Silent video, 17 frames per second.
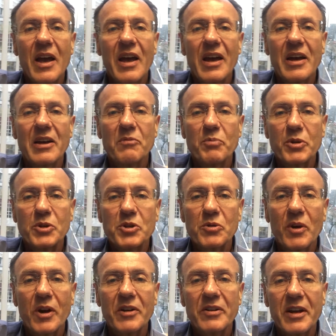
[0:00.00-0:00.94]
and put
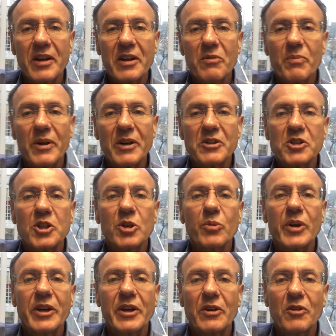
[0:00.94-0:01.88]
you in our database so
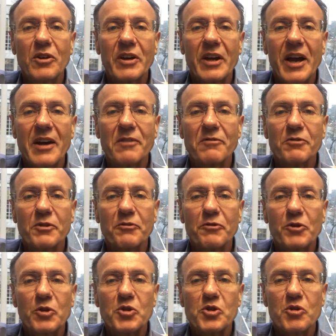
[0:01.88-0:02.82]
we can look at it for
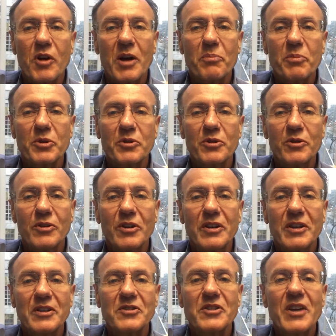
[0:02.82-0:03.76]
future
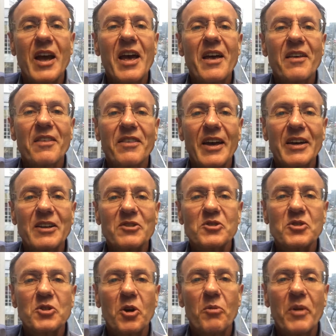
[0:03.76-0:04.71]
opportunities. Thanks
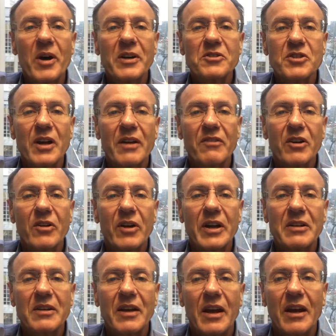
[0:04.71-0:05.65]
so much. Have a
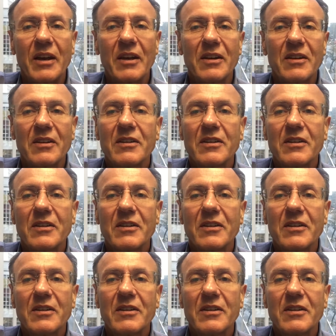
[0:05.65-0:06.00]
great day.